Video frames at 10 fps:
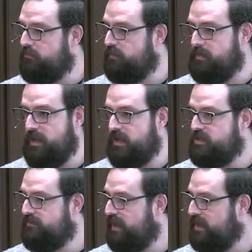From the age
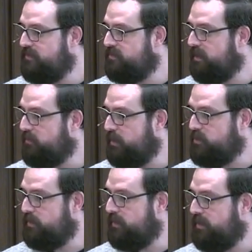of 8 till I
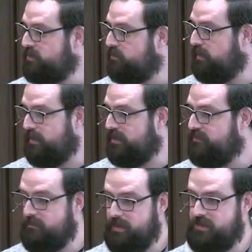graduated high school, I lived
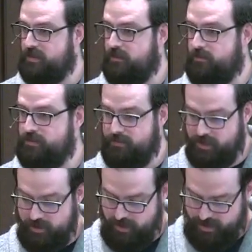in Mexico as a
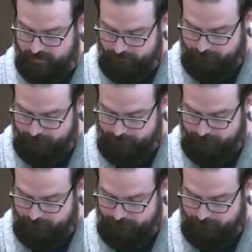missionary kid.